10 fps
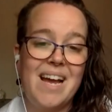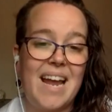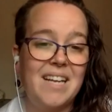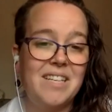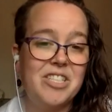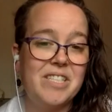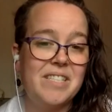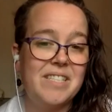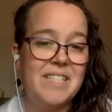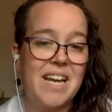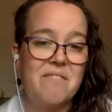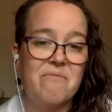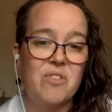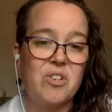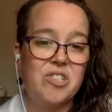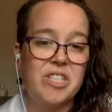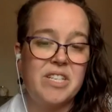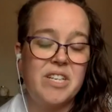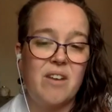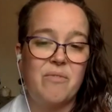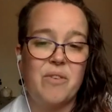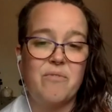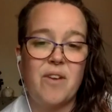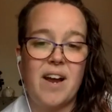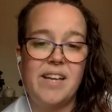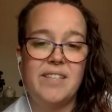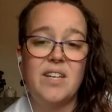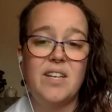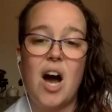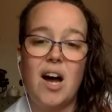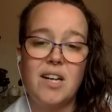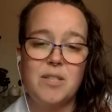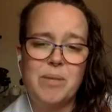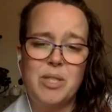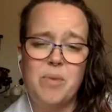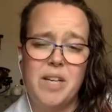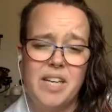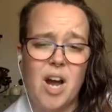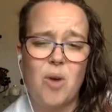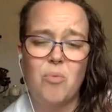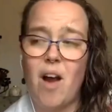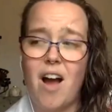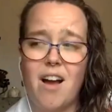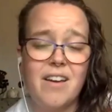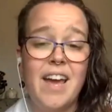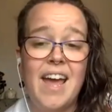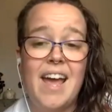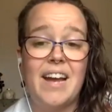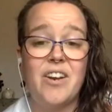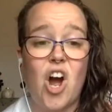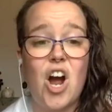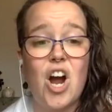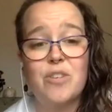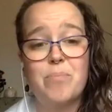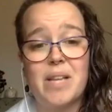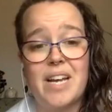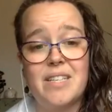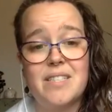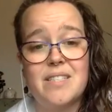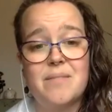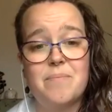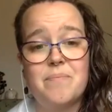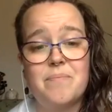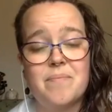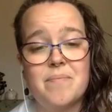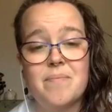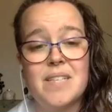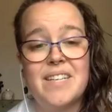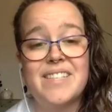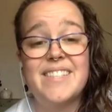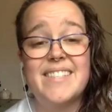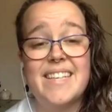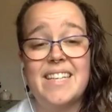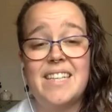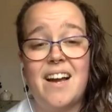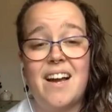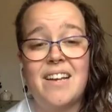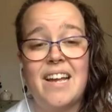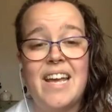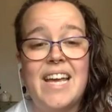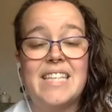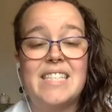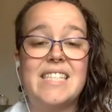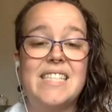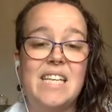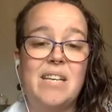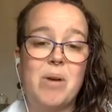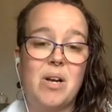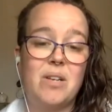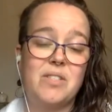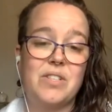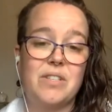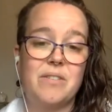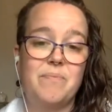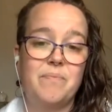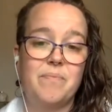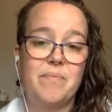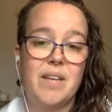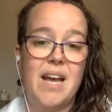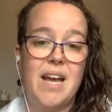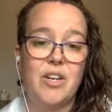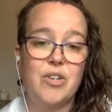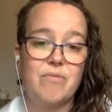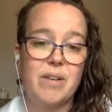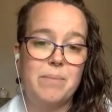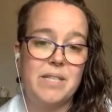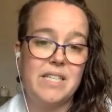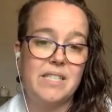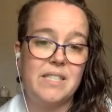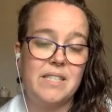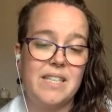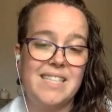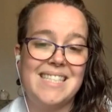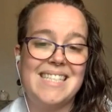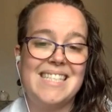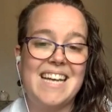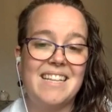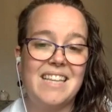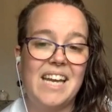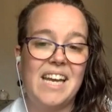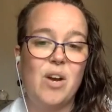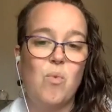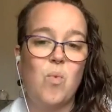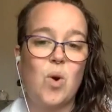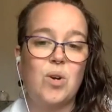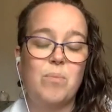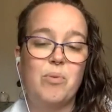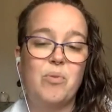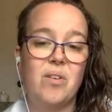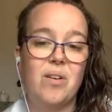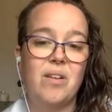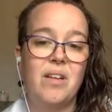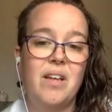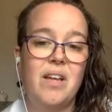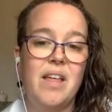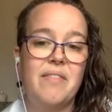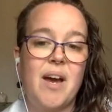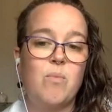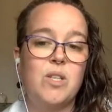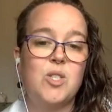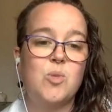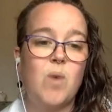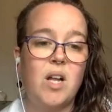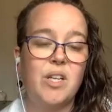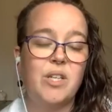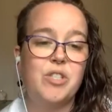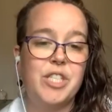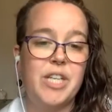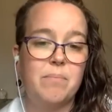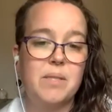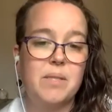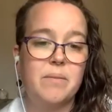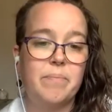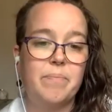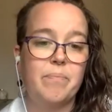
An ancient day version of the phrase caught between a rock and a hard place. Scylla is a sea monster and Charybdis is a deadly whirlpool that would swallow ships.